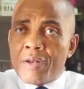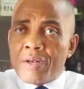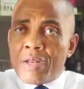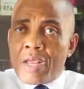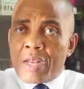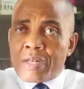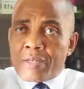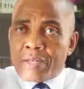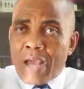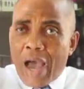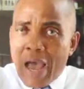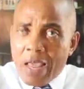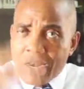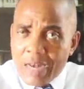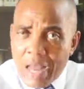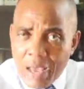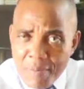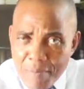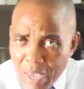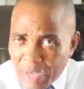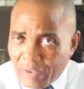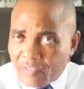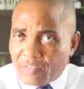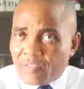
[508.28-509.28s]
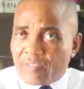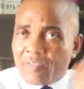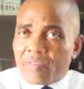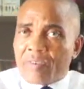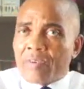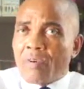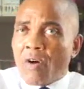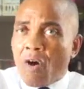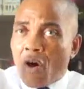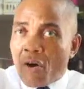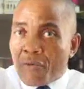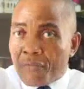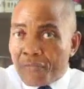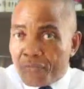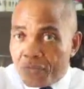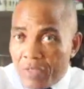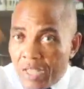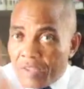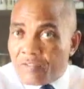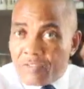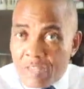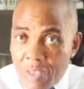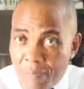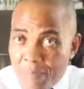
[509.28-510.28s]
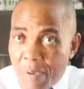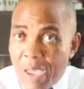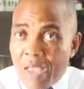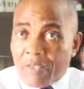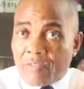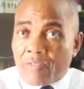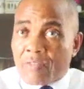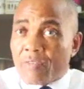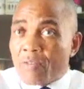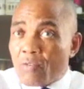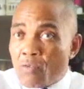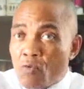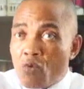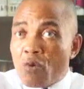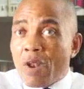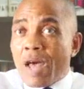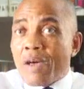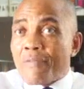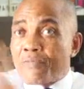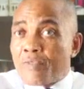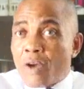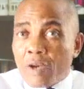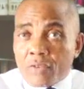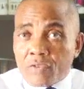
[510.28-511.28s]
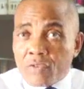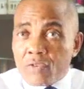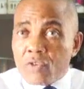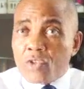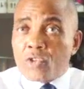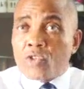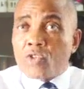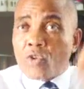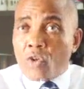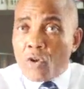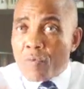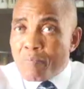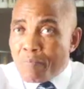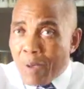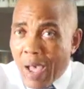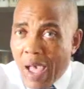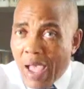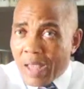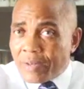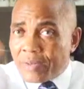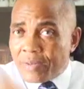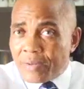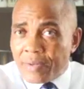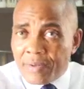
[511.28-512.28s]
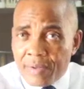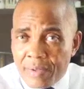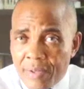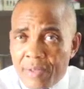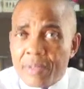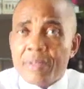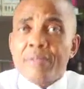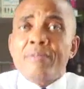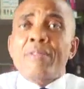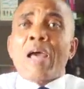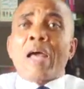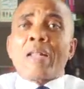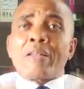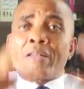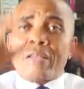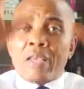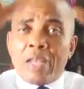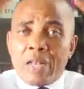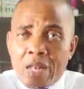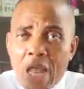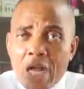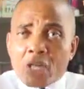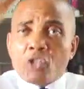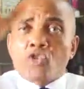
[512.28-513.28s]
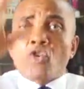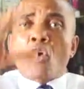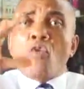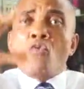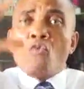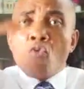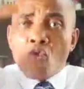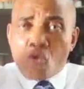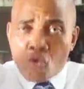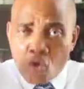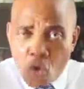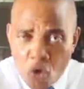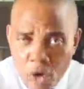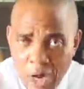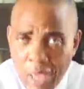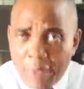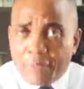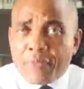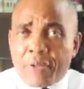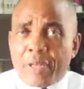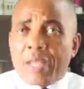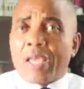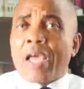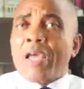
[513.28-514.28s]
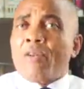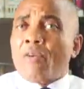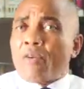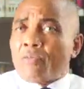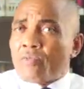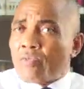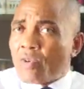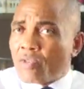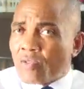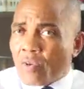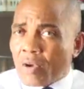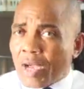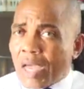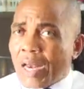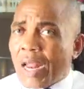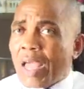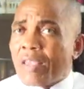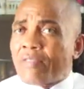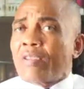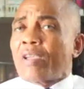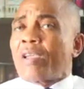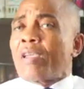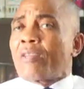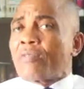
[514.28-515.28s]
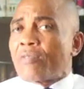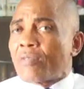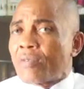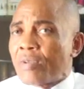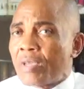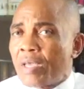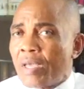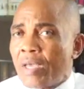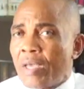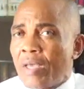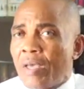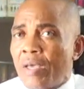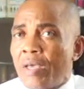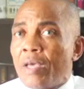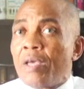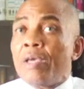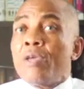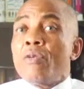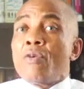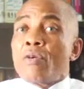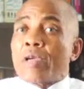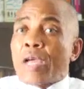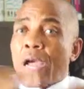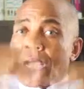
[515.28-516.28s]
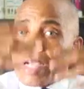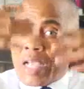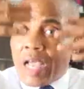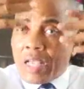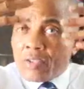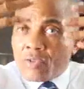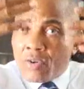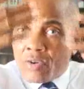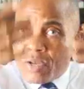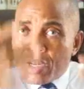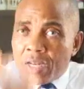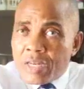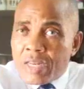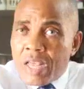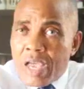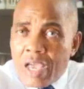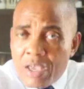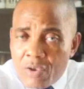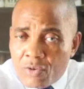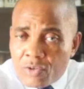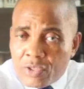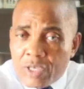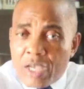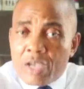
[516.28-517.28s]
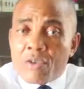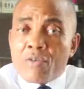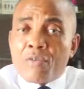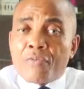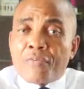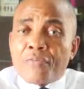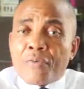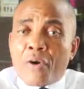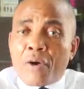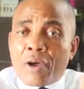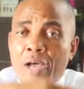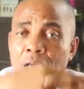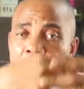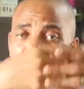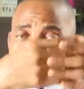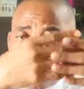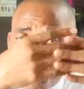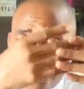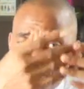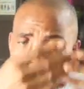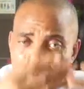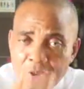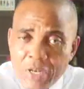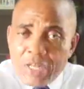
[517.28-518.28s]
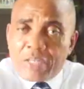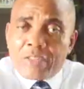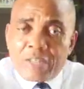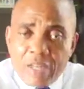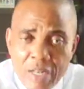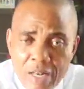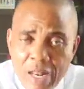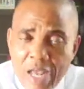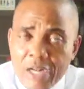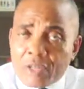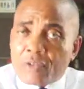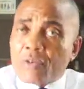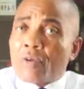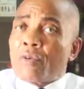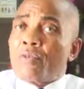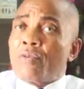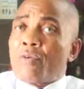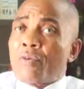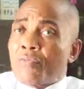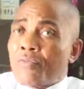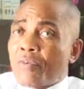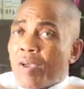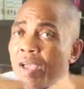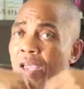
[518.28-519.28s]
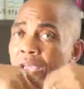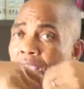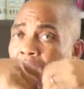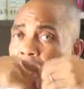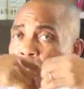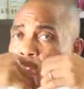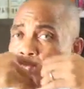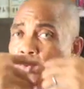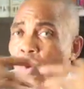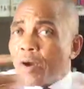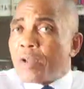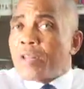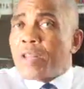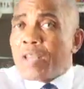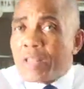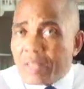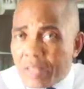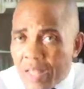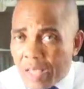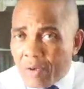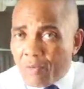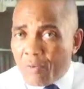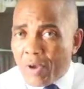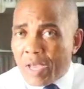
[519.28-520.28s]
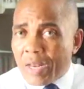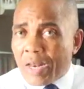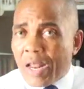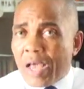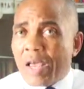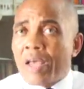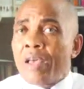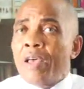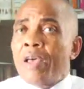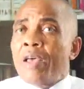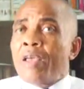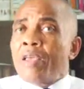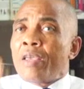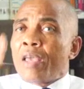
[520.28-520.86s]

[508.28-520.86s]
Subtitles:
dynamics of this debate will have gotten so bad that the election will collapse on the head of those organizing it. You can get to the day you say you've finished the election, you've sworn in the winner.